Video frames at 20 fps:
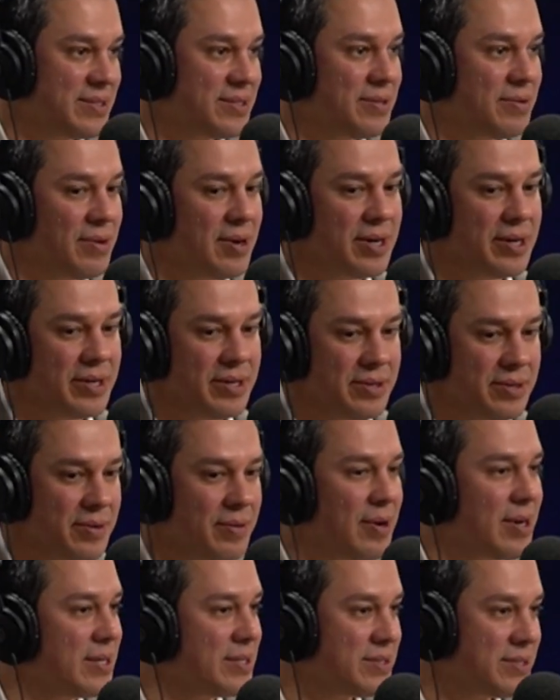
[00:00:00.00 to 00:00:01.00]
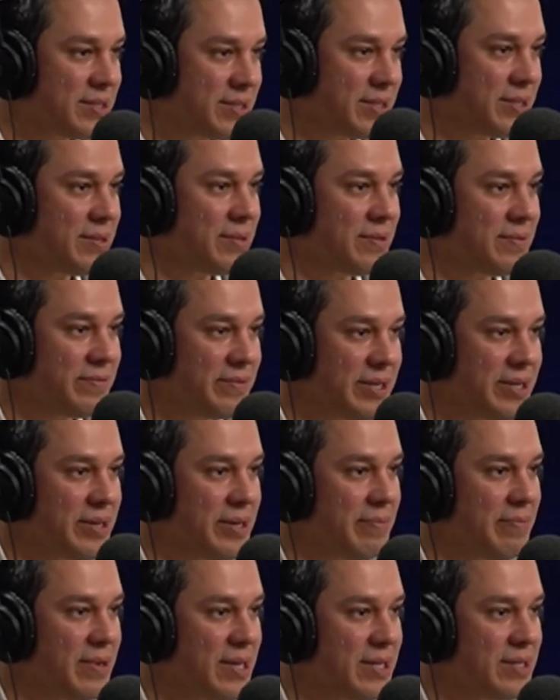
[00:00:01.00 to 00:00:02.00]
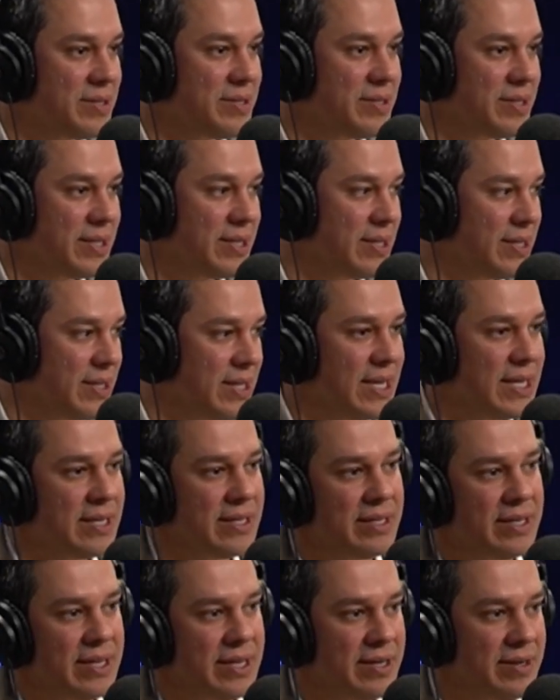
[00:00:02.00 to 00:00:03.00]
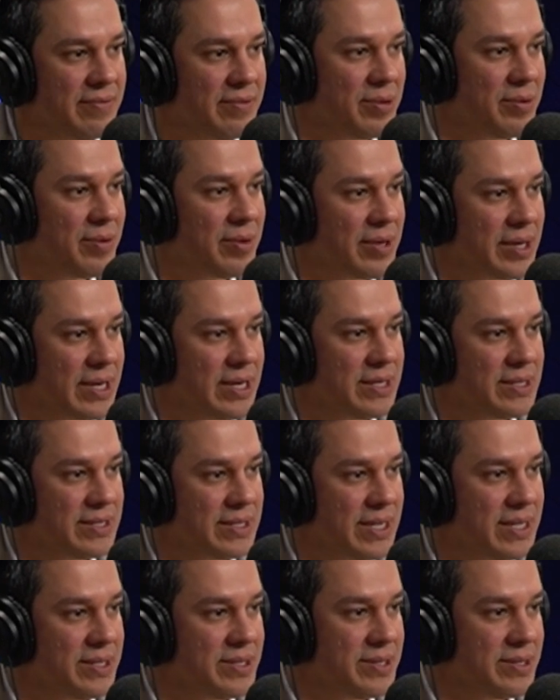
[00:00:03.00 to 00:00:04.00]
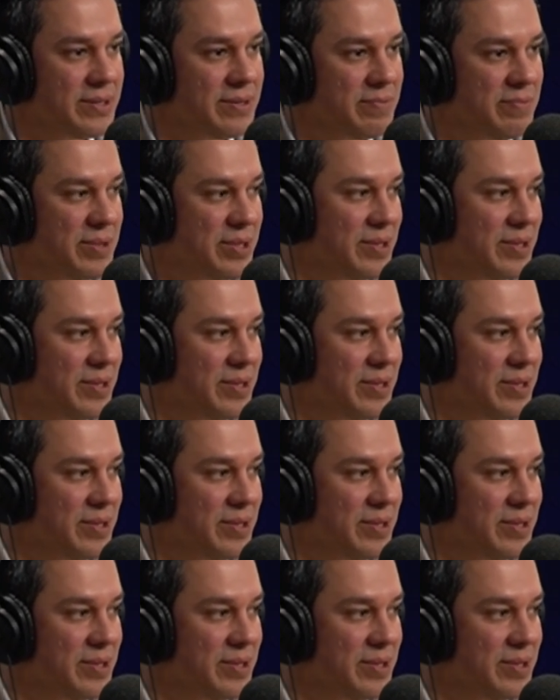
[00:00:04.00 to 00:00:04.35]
So you are still very much in the day-to-day of the organization,